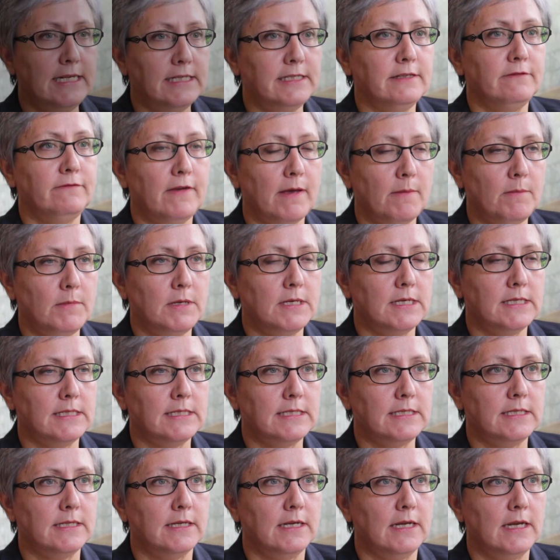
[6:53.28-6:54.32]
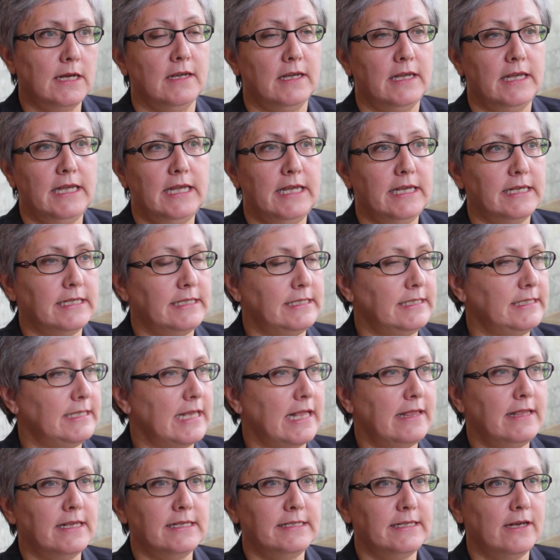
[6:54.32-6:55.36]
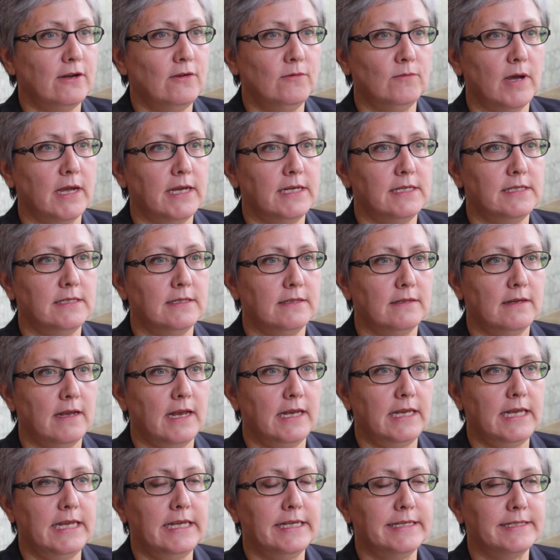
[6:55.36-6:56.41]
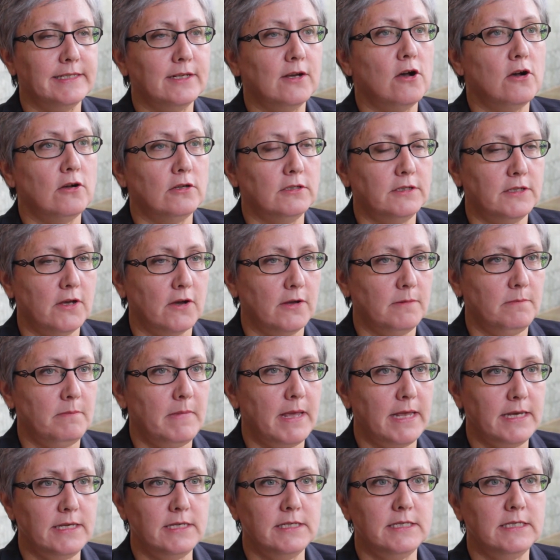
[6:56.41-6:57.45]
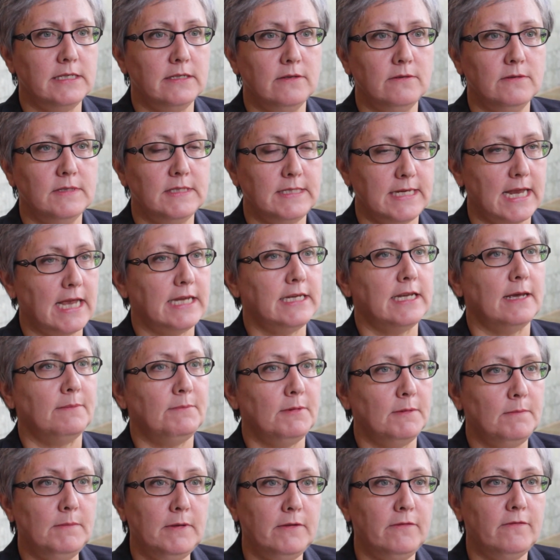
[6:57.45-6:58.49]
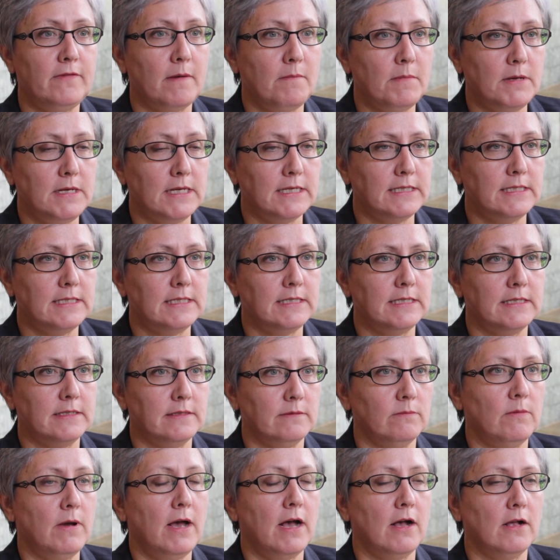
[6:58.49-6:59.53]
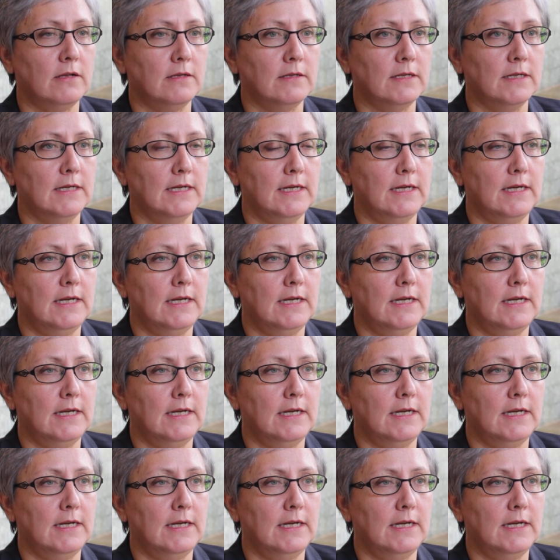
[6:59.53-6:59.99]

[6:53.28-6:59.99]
is a feminist. He has said this outright, and he has called on men to stand up and be feminists as well.